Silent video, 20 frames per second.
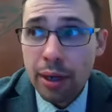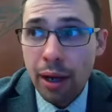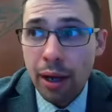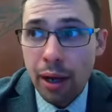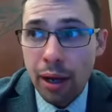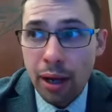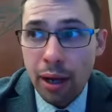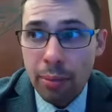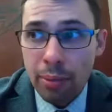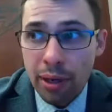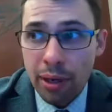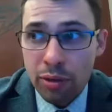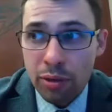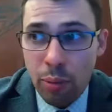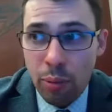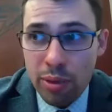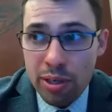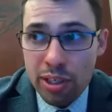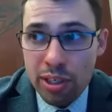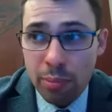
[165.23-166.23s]
But I
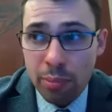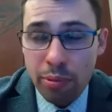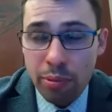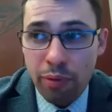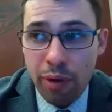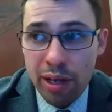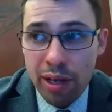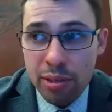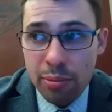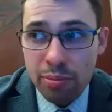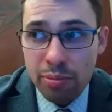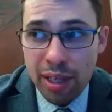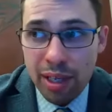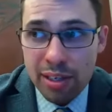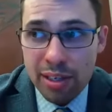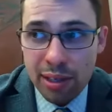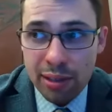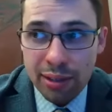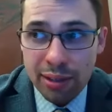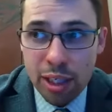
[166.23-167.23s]
thought we simplified some
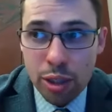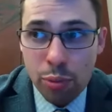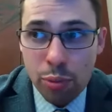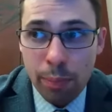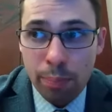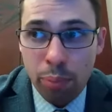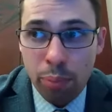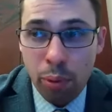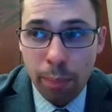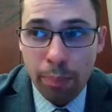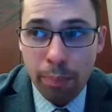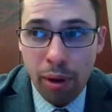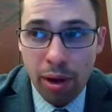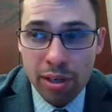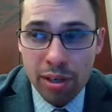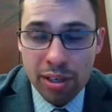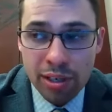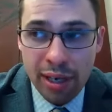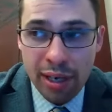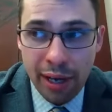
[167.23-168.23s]
things, and at least we put
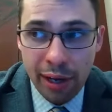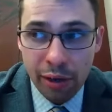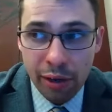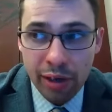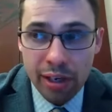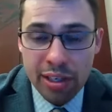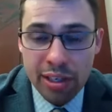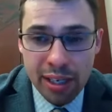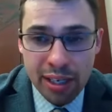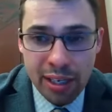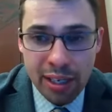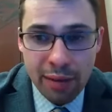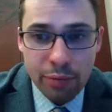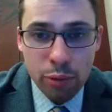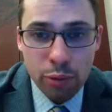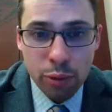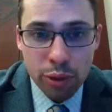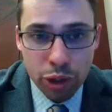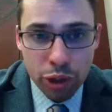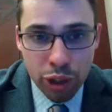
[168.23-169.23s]
pucks into areas that give
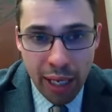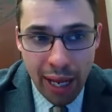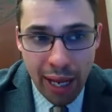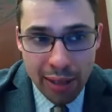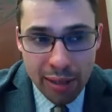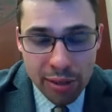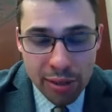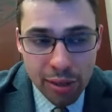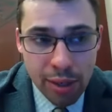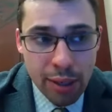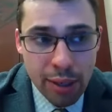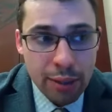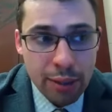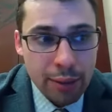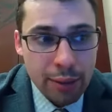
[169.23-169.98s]
you a chance.